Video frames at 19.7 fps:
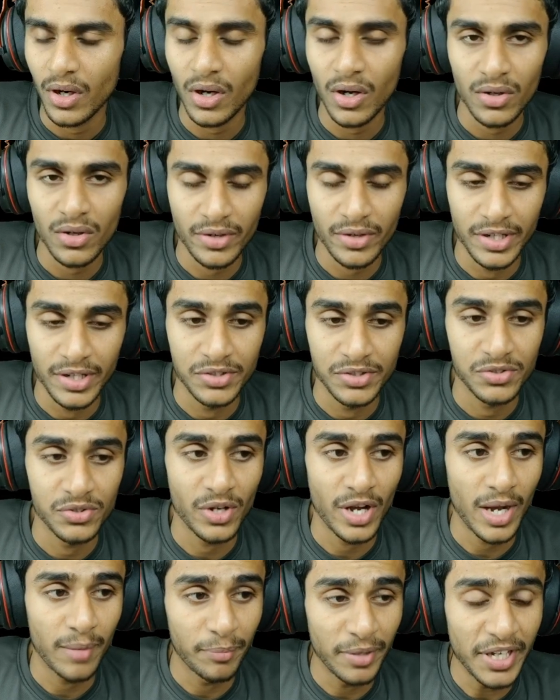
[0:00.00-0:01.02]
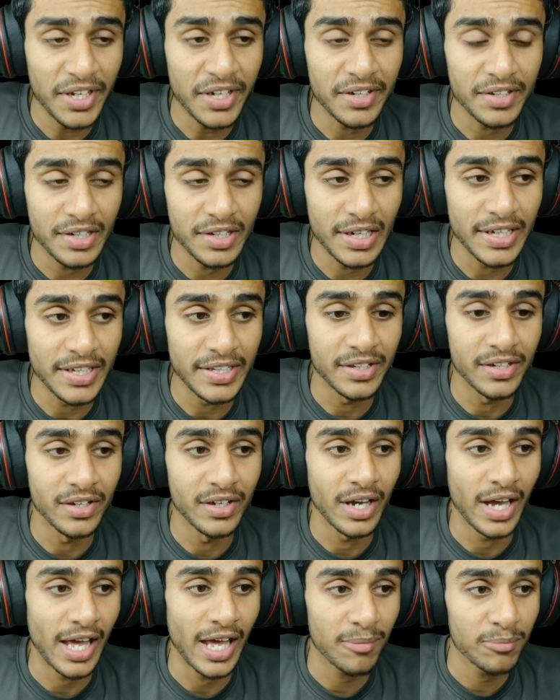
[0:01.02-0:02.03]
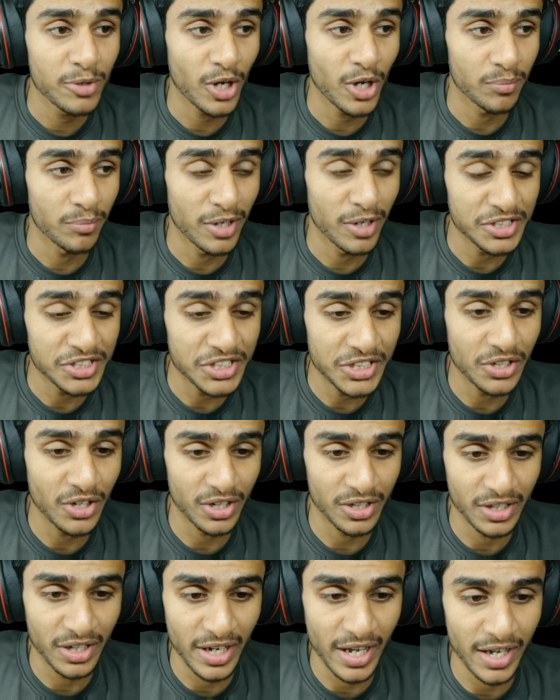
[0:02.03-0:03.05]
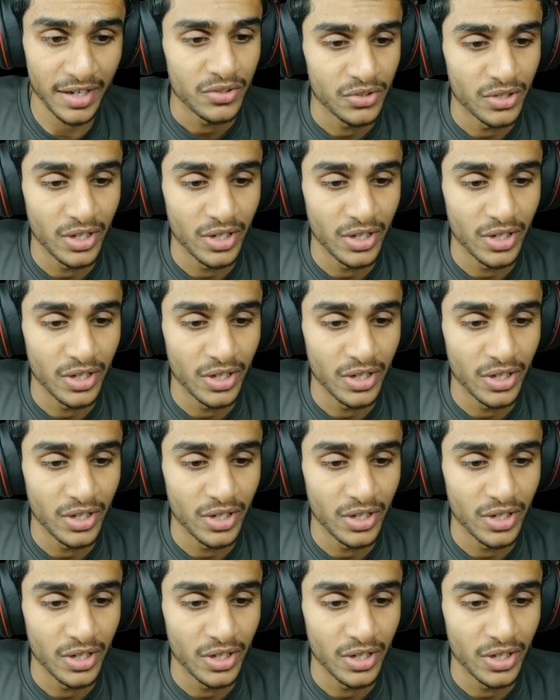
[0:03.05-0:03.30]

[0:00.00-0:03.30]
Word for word: Alright, so apparently the help.bungie.net,